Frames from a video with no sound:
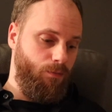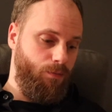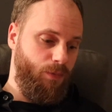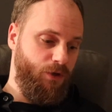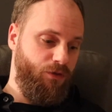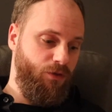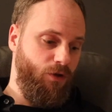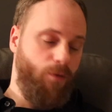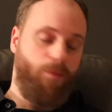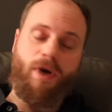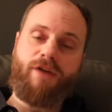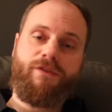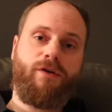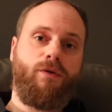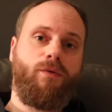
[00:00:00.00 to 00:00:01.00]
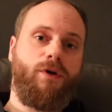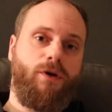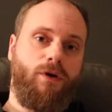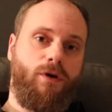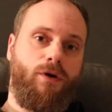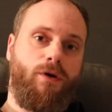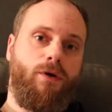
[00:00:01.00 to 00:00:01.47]
But no matter
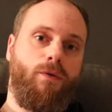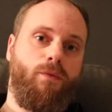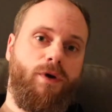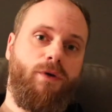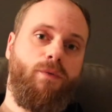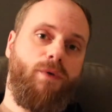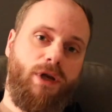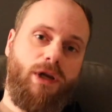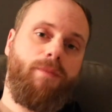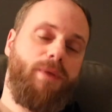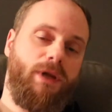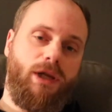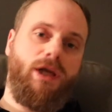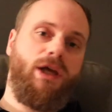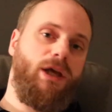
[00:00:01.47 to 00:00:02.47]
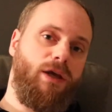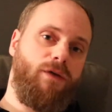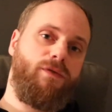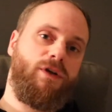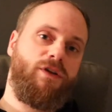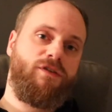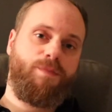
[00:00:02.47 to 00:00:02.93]
whether we really
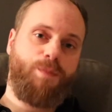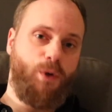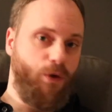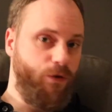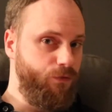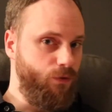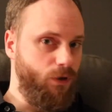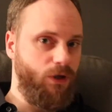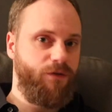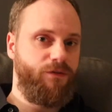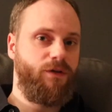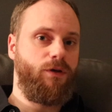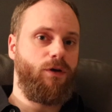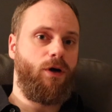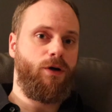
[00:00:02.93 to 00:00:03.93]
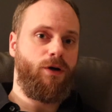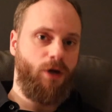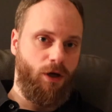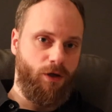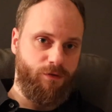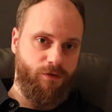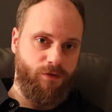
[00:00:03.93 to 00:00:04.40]
believe in spirituality or
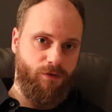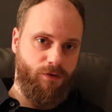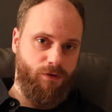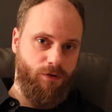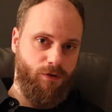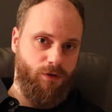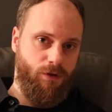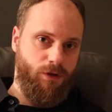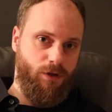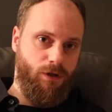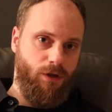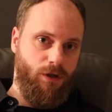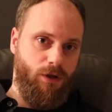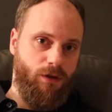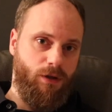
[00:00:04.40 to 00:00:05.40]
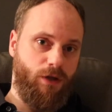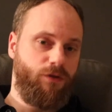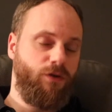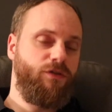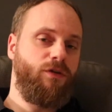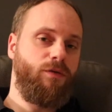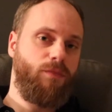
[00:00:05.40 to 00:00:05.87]
not, that
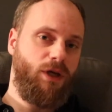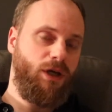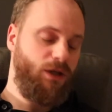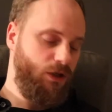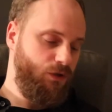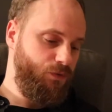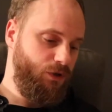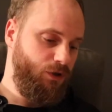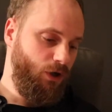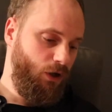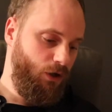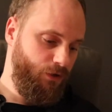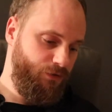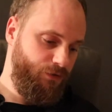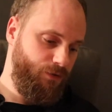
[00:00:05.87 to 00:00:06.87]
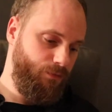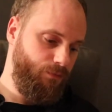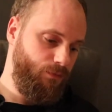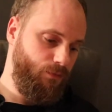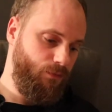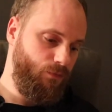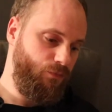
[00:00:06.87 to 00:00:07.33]
doesn't mean that we can't
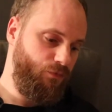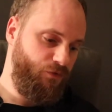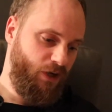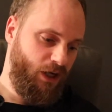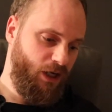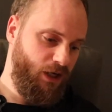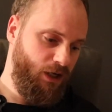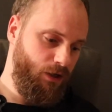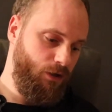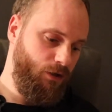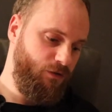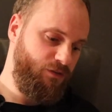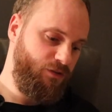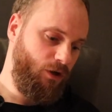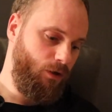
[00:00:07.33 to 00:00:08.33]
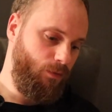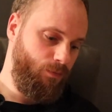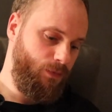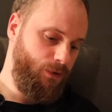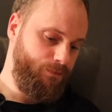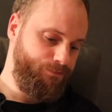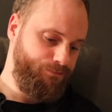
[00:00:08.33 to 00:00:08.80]
find
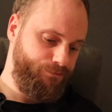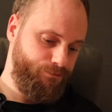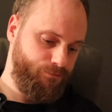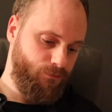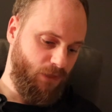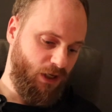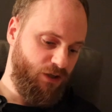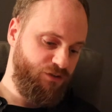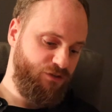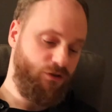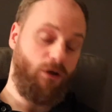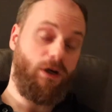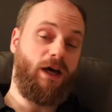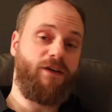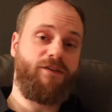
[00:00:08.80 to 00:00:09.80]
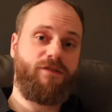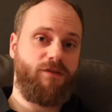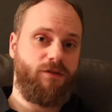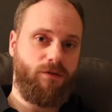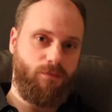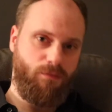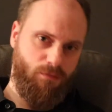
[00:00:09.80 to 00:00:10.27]
some
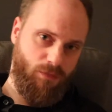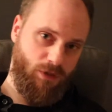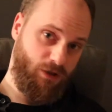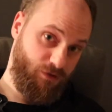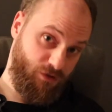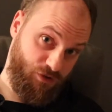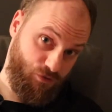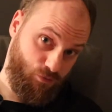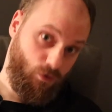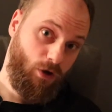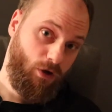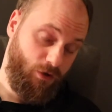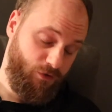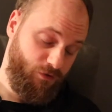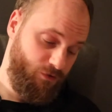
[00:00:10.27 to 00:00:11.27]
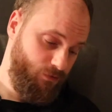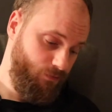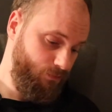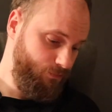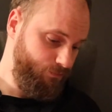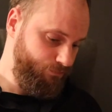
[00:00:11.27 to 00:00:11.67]
solace in these words.